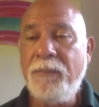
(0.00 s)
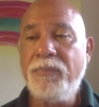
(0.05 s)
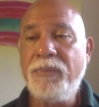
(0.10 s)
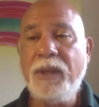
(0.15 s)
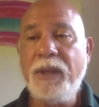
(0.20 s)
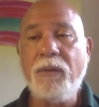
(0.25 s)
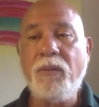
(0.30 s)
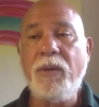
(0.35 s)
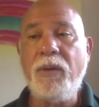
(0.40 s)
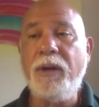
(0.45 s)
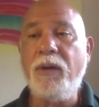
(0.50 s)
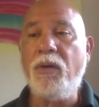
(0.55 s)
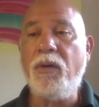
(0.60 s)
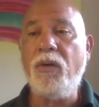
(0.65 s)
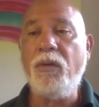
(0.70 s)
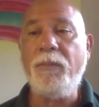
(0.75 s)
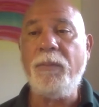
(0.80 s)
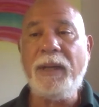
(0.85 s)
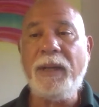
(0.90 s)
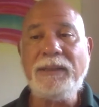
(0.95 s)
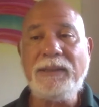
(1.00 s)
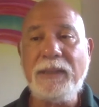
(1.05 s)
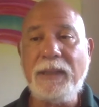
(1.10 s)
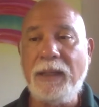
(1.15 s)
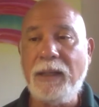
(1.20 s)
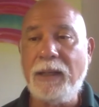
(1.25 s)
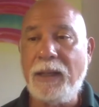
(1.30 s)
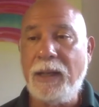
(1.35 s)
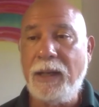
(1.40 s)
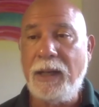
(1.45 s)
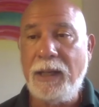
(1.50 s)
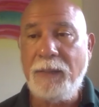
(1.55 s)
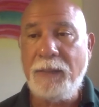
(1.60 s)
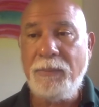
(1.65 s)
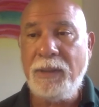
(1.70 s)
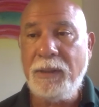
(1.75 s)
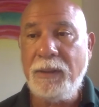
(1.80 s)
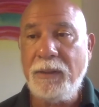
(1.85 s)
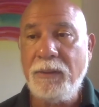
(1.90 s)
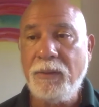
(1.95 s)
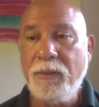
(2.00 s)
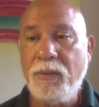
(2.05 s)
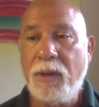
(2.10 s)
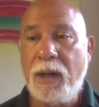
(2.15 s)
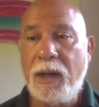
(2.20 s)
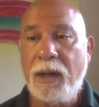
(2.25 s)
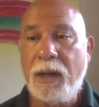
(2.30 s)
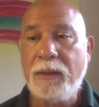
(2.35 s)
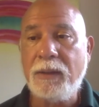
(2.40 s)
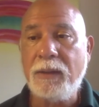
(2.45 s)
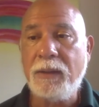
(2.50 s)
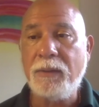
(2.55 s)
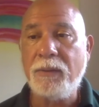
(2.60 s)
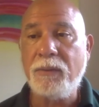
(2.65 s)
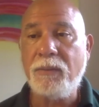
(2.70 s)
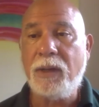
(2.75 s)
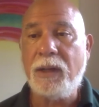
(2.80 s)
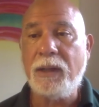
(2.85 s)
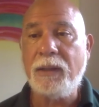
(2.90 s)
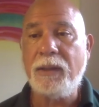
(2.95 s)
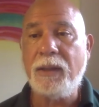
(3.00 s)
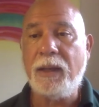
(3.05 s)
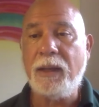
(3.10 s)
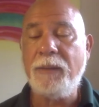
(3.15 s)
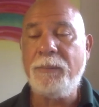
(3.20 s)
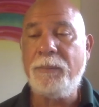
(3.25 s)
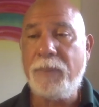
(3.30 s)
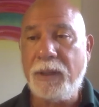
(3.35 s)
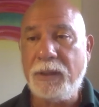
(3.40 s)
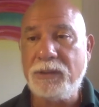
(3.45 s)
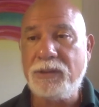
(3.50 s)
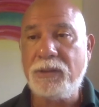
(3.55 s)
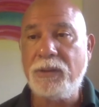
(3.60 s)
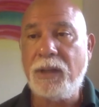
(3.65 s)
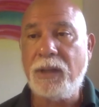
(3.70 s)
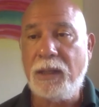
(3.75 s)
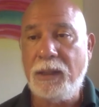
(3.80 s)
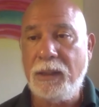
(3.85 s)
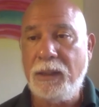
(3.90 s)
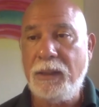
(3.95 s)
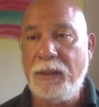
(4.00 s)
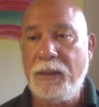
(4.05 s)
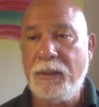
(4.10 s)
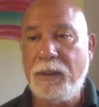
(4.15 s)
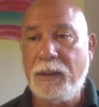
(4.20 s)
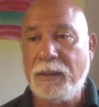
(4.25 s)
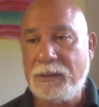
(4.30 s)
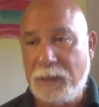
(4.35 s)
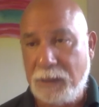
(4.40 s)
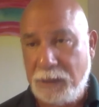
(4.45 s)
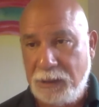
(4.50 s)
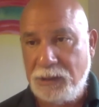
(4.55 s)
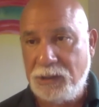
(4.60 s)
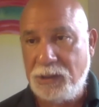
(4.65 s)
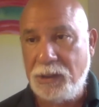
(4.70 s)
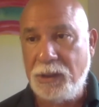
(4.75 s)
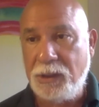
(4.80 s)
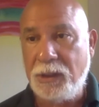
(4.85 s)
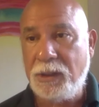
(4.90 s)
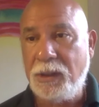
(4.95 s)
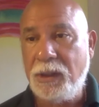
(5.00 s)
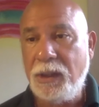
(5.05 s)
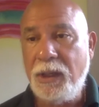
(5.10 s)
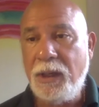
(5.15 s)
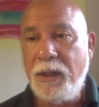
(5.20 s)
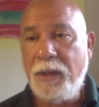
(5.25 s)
they were all basically claiming what I personally, as an engineer,